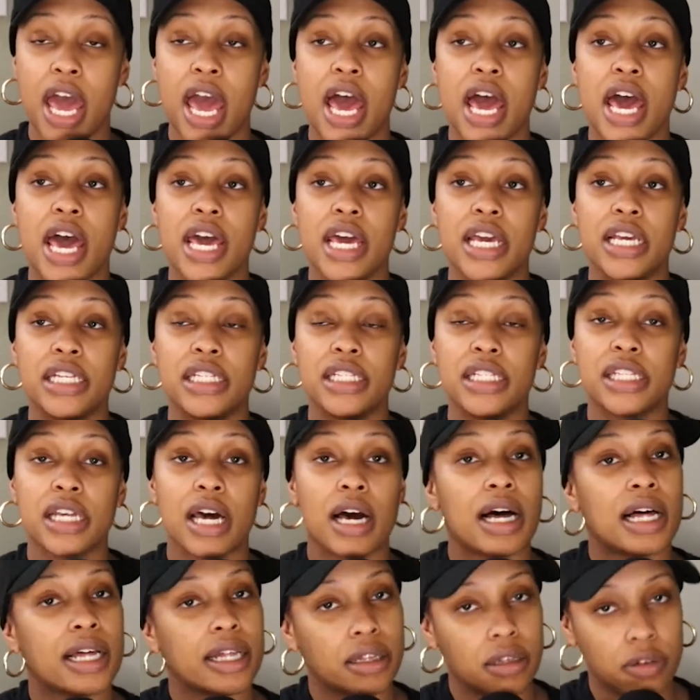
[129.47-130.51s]
And
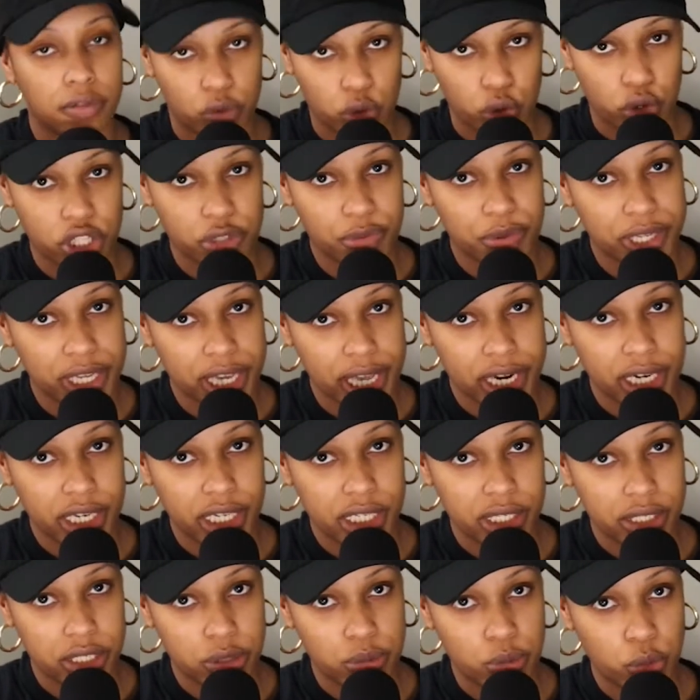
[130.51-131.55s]
I'll, of course, be getting
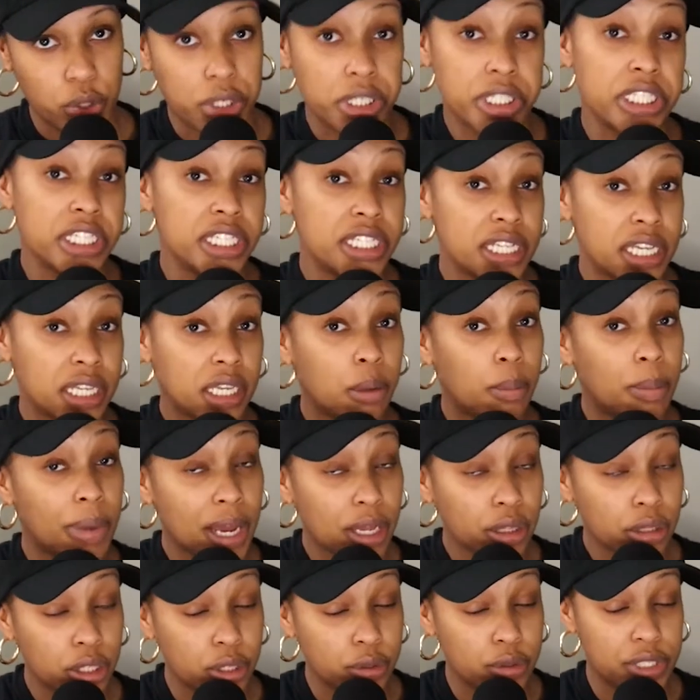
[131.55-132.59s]
into more detail
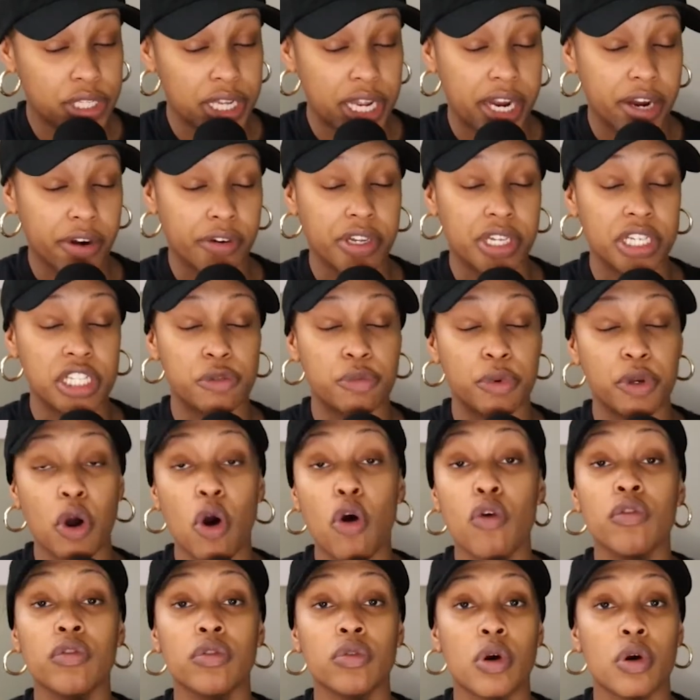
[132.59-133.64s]
about those areas. But
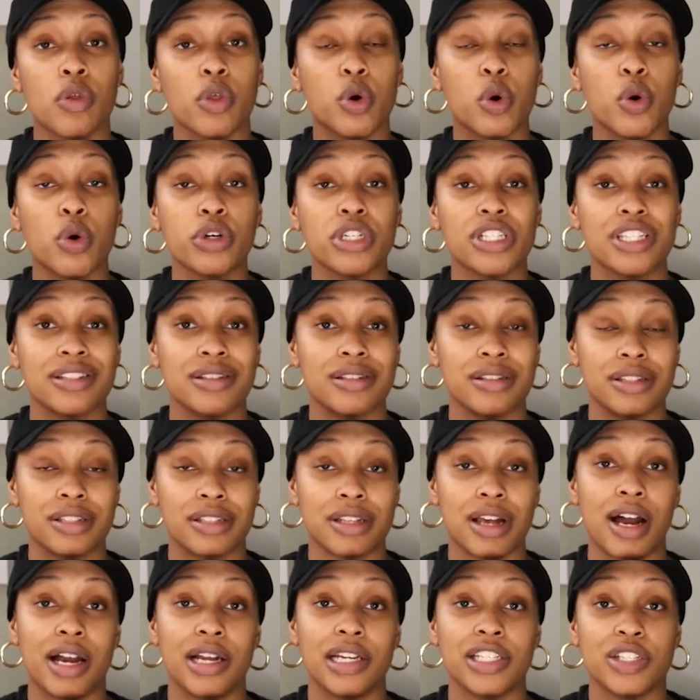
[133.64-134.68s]
overall, the course is
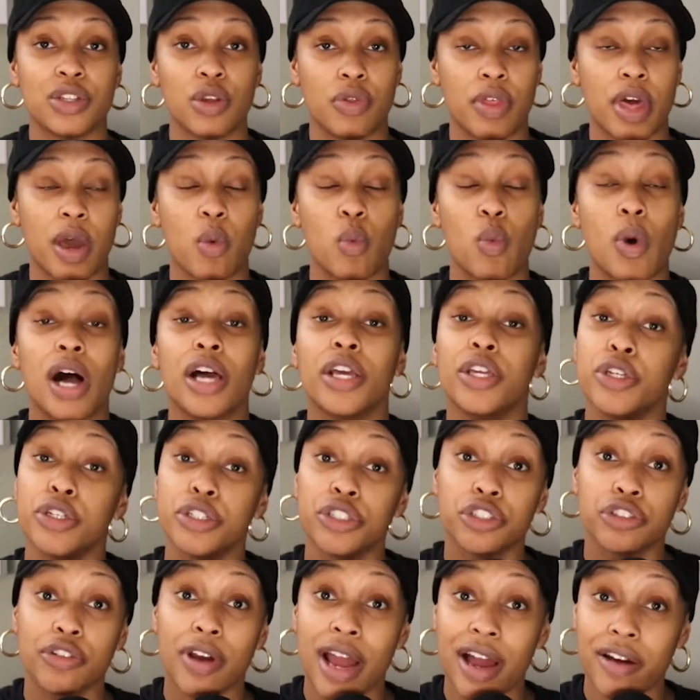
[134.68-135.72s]
designed so that while you're
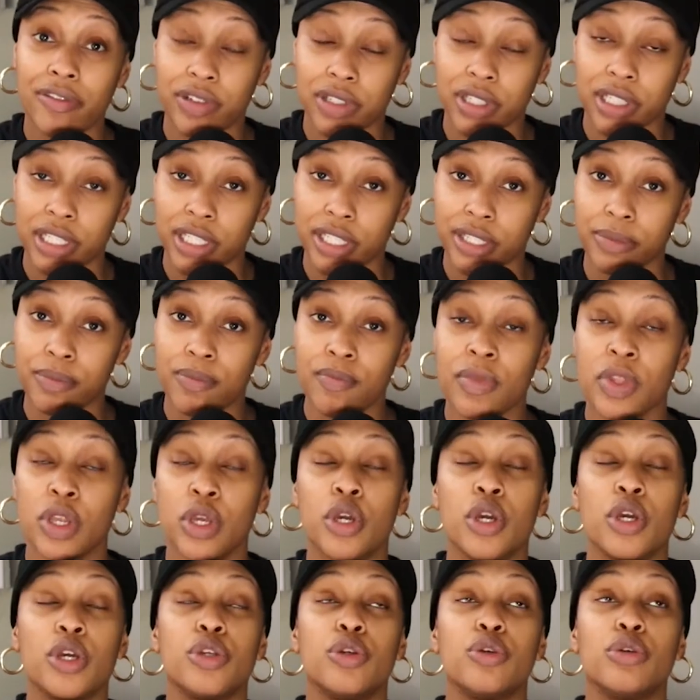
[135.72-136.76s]
traveling,
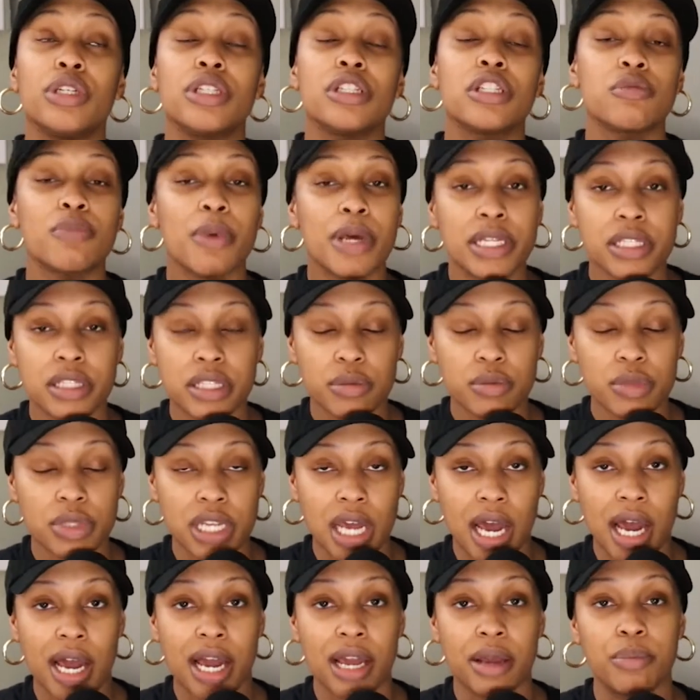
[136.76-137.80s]
you can spend some
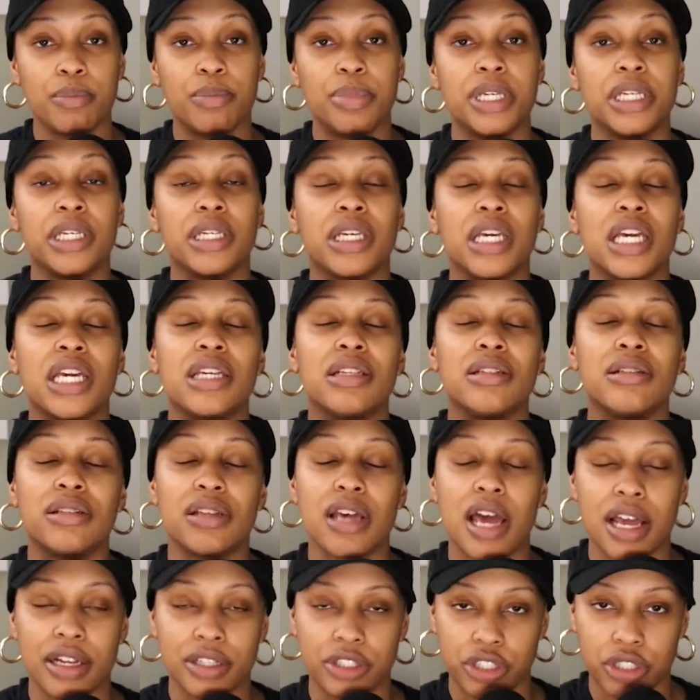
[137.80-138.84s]
time being
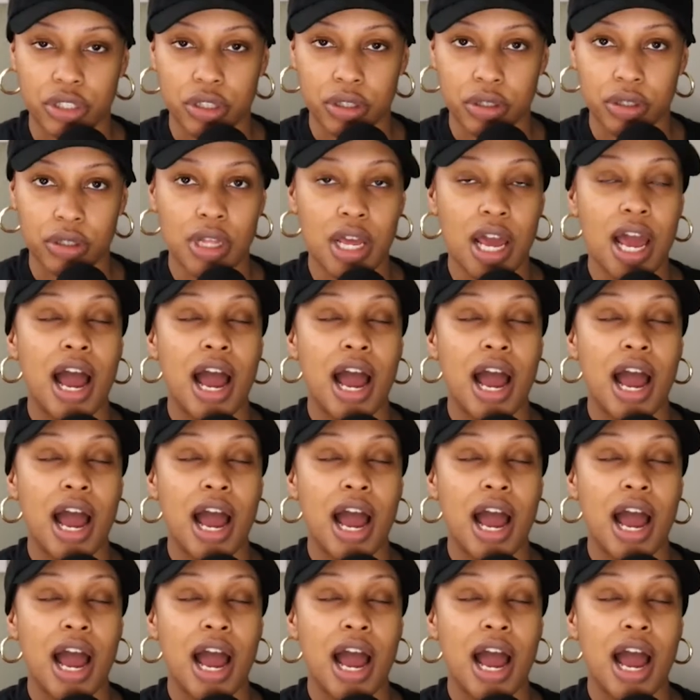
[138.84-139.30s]
intentional.